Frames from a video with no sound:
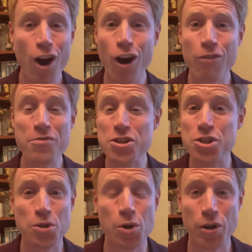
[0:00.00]
of the
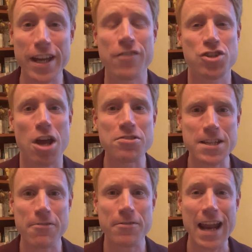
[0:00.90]
story of
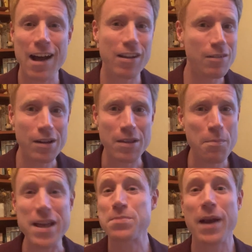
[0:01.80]
Joseph. Now,
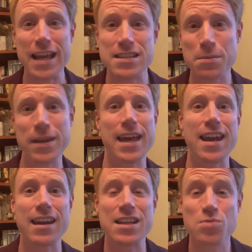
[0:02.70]
best place to
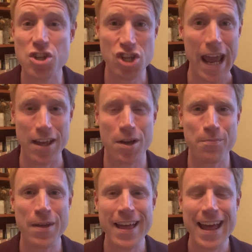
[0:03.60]
begin is with Jacob.
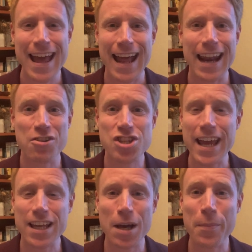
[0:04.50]
Now,
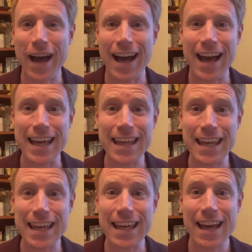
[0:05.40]
Jacob, uh,
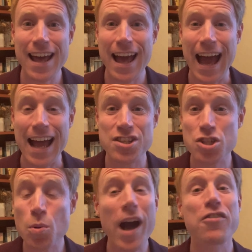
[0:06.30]
he has
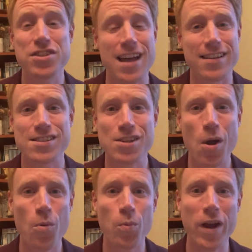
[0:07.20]
12 sons
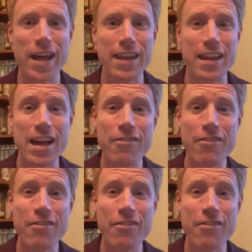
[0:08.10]
with